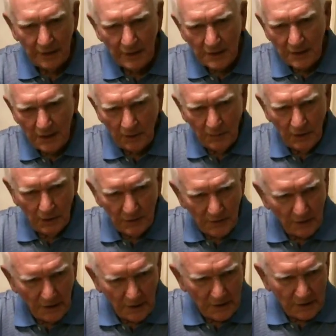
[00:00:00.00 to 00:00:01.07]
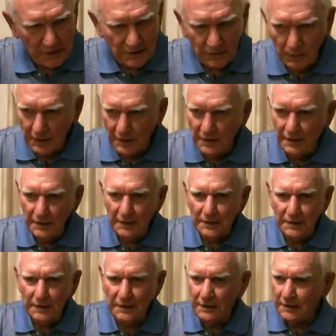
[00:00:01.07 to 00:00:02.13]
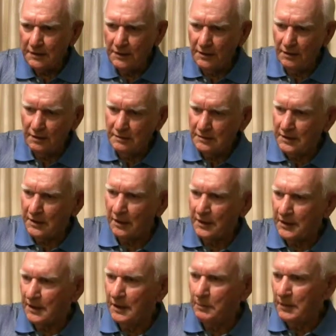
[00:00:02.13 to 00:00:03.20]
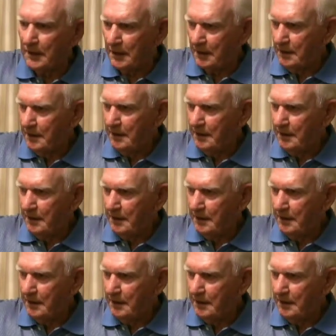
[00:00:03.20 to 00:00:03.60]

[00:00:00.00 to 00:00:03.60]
Some of those rockets would, you know, start tumbling.